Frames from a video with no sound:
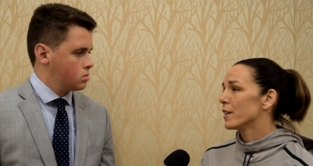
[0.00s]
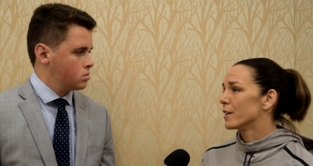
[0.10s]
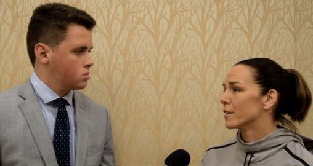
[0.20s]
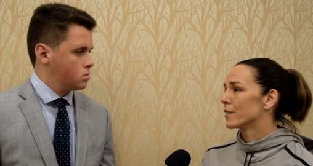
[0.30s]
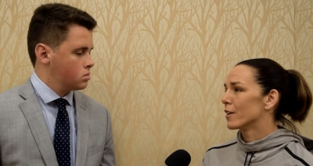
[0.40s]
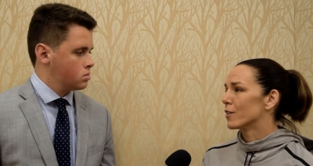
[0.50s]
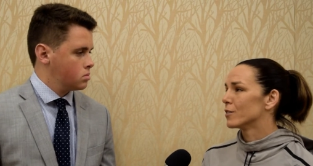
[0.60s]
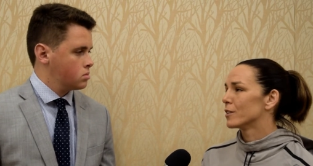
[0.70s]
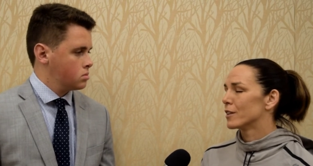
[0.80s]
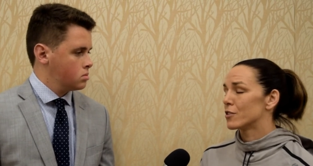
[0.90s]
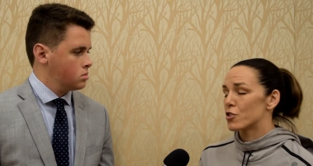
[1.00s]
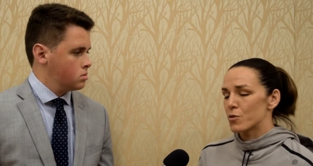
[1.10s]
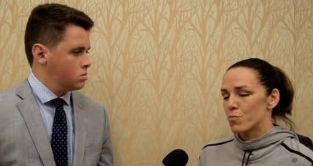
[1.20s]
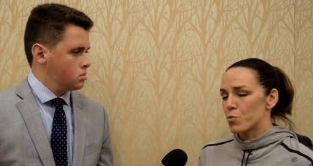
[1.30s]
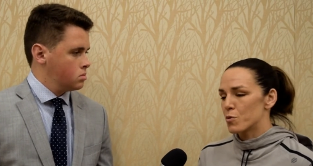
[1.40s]
Speaker 1: and you know, it
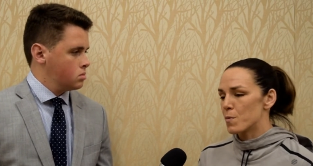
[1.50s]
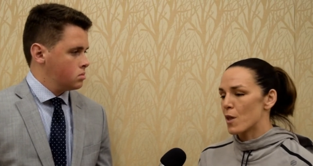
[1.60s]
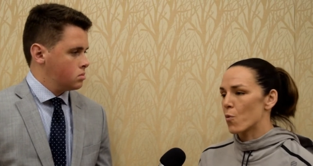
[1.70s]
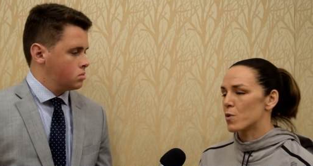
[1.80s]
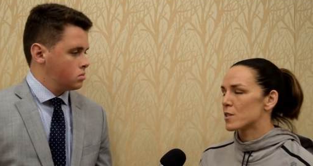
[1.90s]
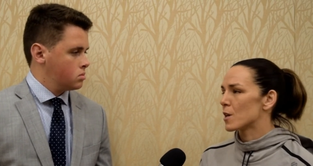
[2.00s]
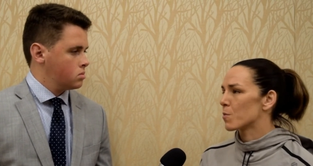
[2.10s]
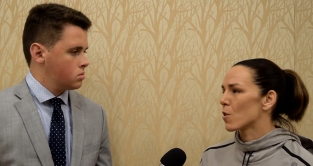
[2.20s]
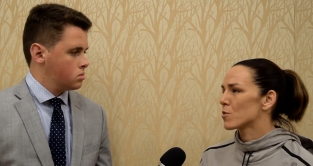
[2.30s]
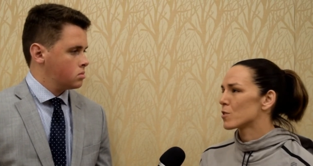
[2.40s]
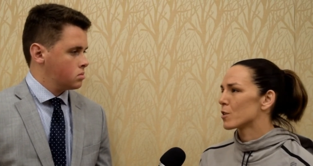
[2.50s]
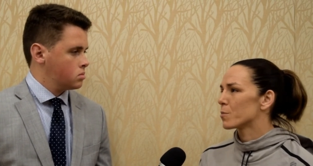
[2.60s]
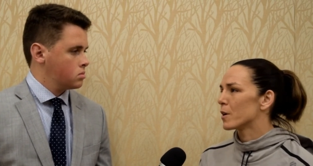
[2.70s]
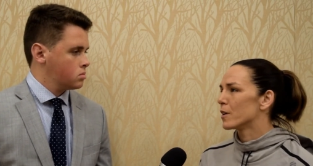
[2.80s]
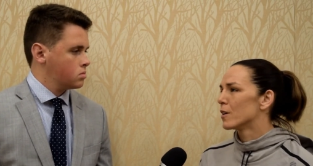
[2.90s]
just puts me that one step closer.
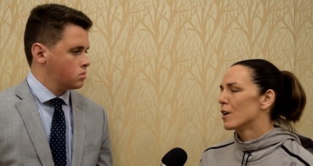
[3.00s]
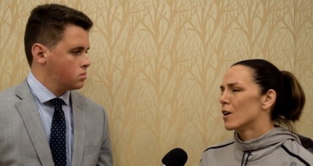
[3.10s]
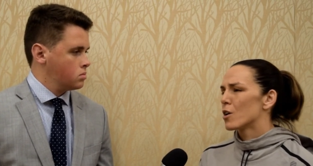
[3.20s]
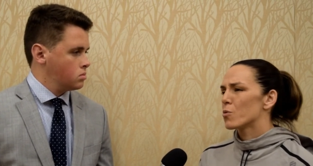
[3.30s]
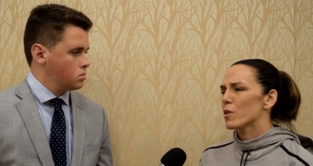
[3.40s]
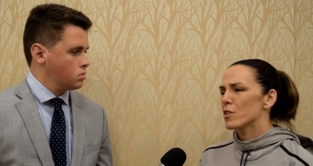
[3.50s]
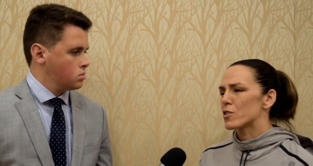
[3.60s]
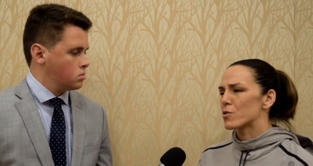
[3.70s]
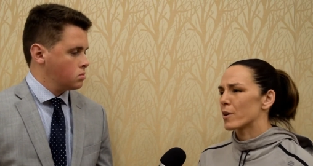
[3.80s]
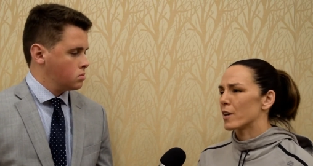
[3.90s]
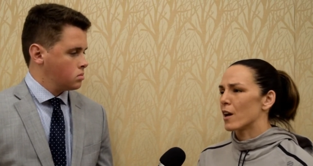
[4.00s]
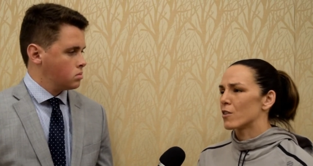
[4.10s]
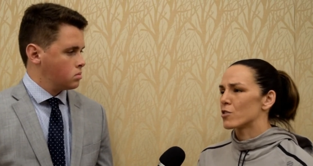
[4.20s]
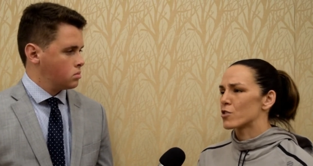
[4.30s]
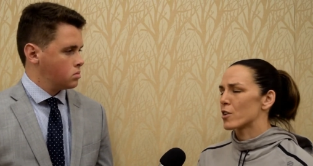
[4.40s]
But really, just right now,
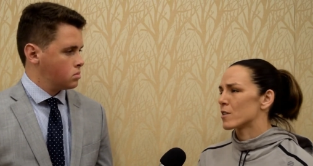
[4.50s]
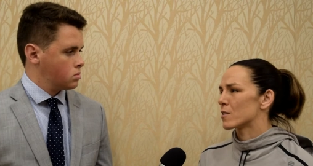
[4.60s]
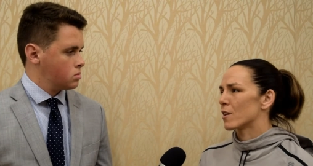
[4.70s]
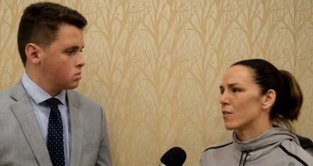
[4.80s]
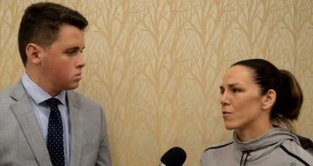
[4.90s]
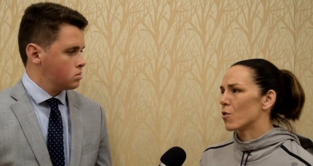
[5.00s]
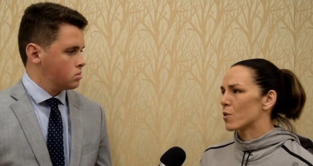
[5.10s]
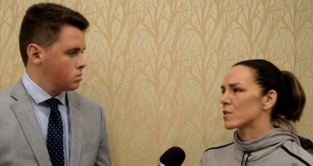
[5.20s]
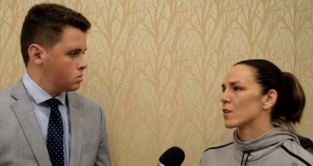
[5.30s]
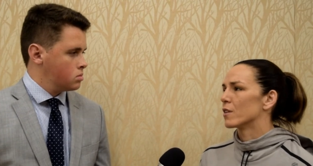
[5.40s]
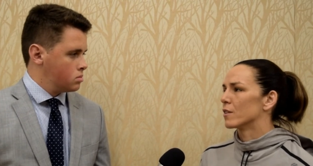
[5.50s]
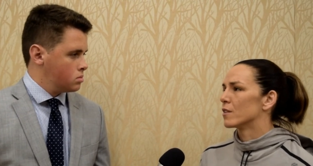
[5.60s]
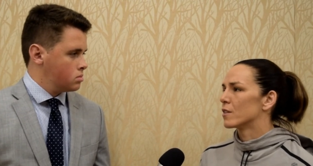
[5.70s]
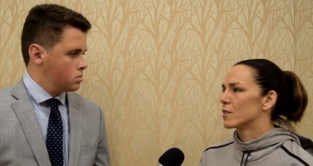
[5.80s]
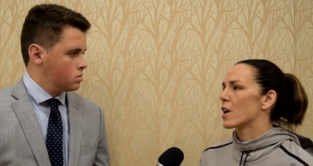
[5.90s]
I'm just trying to stay focused on
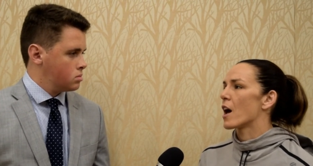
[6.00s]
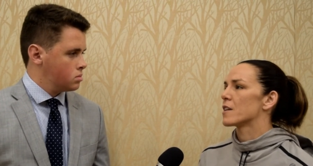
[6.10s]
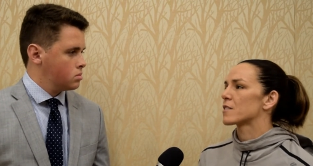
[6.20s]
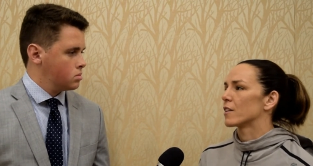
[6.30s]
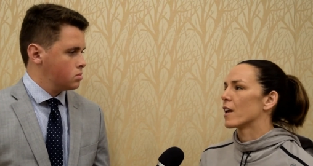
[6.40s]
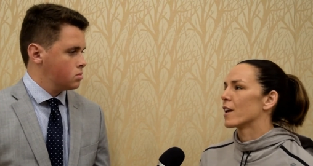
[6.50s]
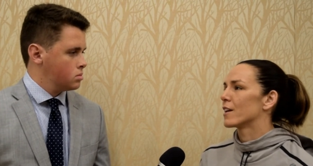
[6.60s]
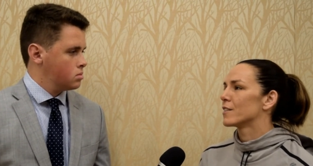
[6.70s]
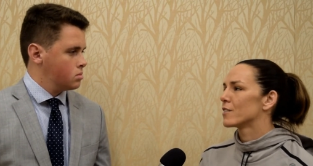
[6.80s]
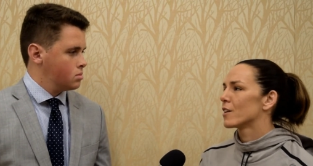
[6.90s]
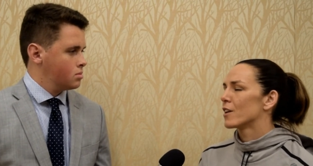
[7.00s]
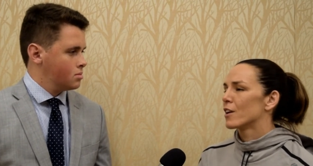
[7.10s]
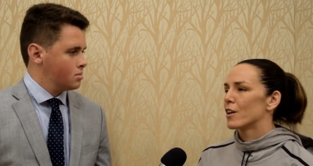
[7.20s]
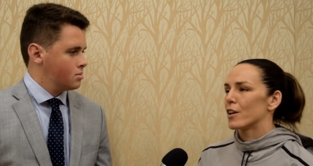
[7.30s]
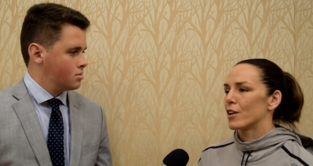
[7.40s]
the task at hand.
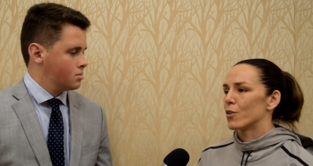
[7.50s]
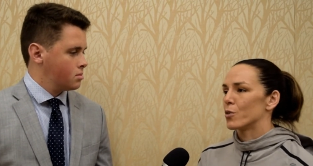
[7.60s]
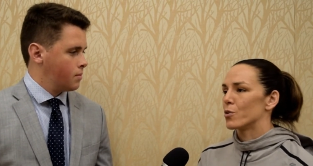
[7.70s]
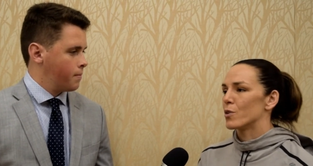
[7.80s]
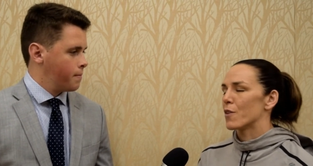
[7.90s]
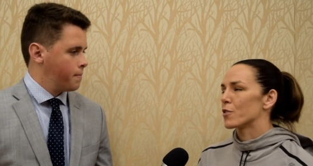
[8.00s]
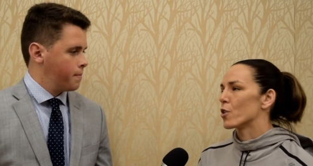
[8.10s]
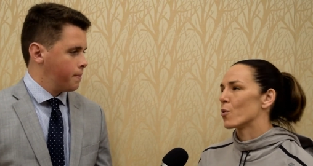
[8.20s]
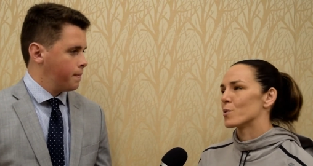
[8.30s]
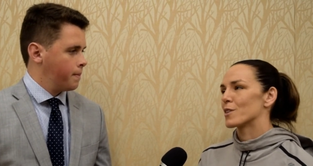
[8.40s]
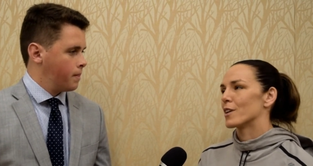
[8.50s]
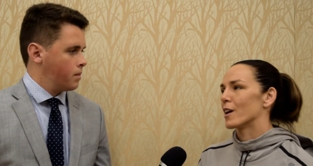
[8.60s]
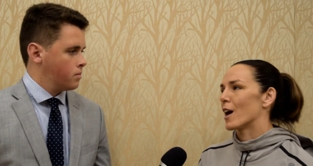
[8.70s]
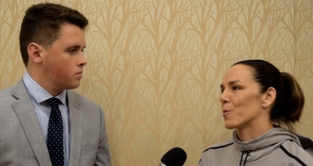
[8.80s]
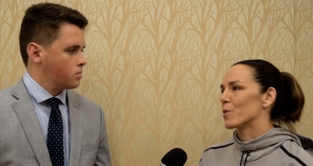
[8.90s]
You know, you never know what's going to
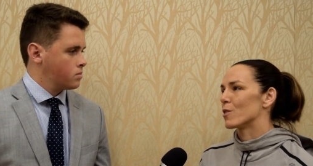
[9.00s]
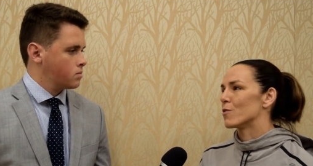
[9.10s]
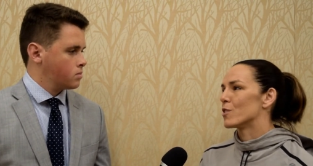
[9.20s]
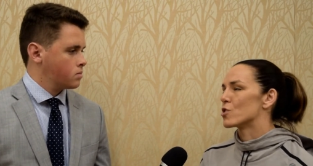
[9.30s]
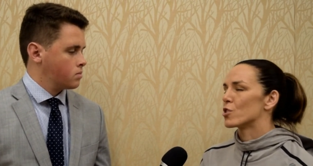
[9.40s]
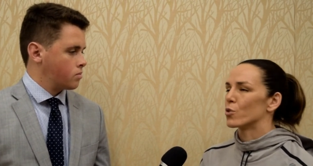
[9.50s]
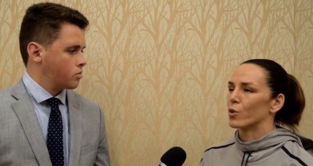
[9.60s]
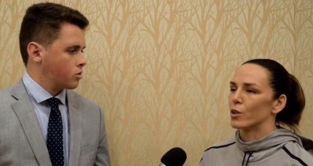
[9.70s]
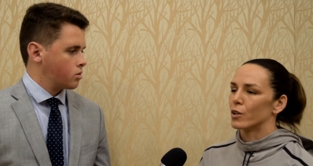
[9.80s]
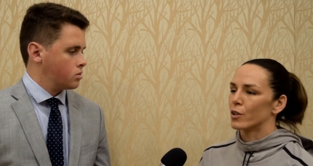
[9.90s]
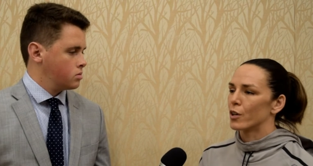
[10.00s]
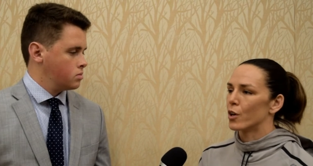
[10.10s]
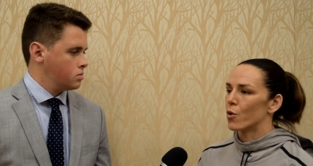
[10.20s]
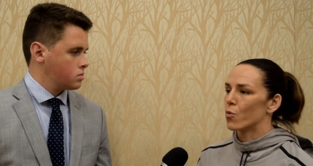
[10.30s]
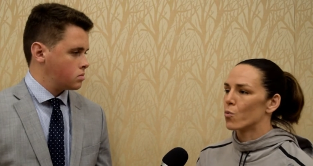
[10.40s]
happen in the division, or you
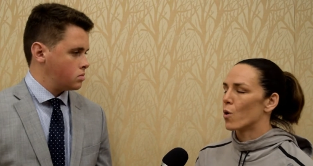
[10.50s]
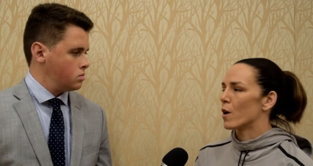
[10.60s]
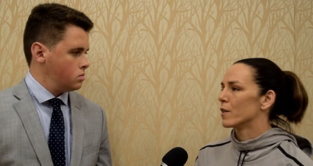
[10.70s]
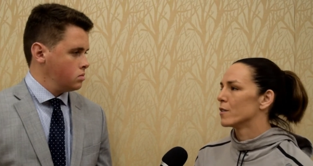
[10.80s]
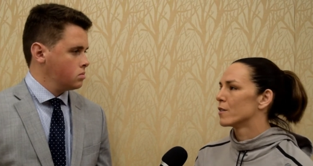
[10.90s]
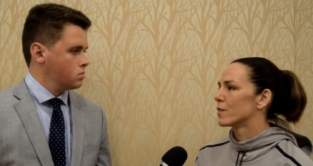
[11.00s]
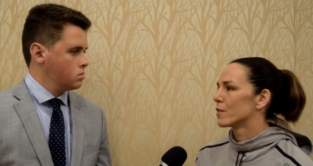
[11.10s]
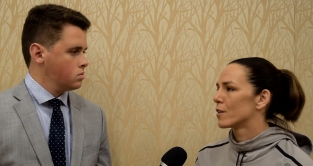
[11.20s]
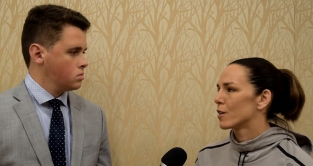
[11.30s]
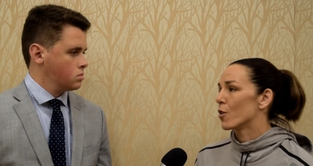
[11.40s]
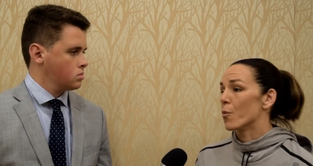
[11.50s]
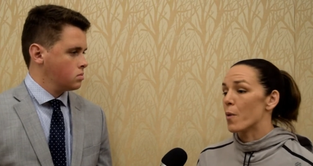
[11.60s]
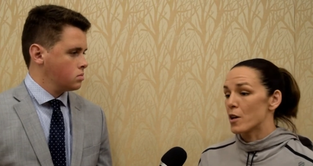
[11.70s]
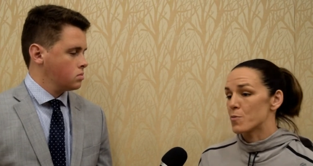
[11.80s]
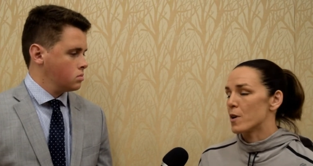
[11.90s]
know what, you know,
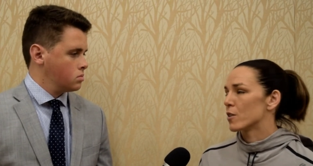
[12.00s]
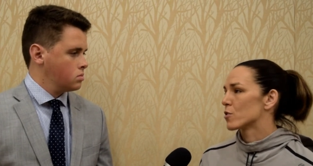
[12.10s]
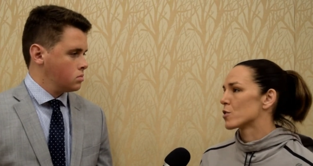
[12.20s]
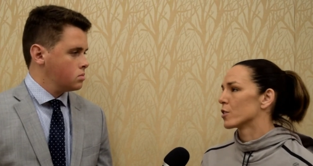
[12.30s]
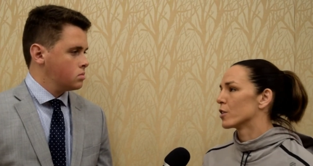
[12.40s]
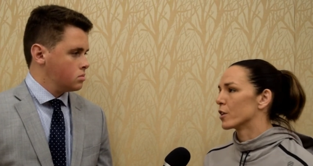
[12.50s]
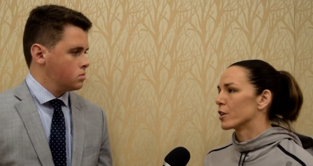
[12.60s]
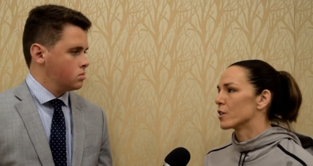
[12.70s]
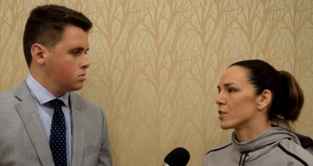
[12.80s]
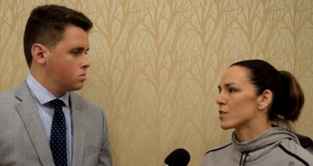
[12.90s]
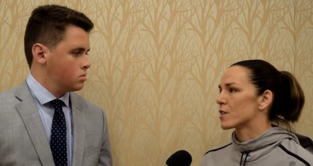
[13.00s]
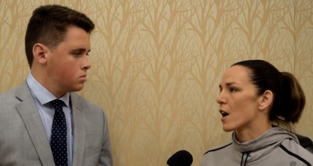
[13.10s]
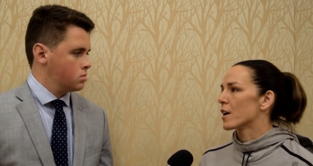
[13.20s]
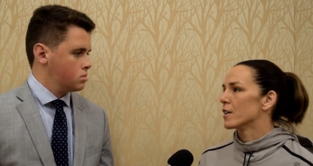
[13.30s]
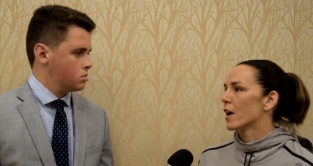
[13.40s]
matchmakers are, are going to
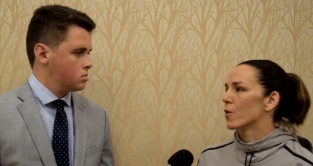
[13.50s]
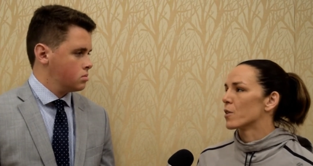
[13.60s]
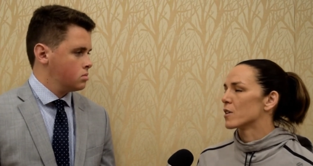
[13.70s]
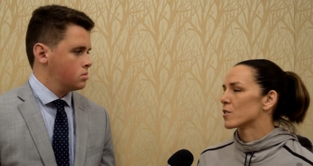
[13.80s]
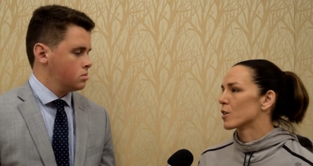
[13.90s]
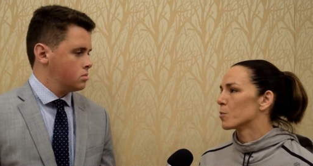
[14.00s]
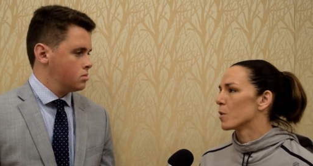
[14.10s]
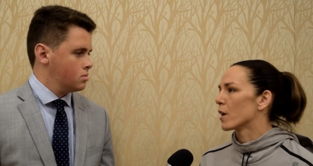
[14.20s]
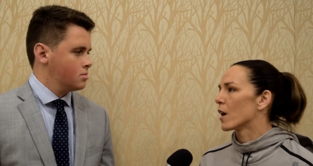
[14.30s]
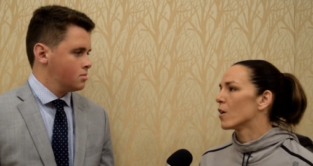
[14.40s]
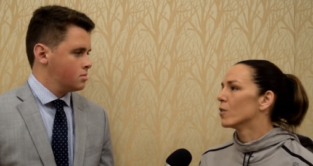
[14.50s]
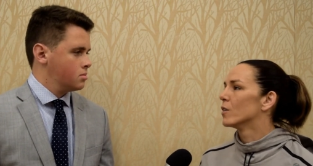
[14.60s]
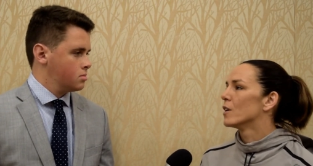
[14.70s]
decide and how things are going to play out.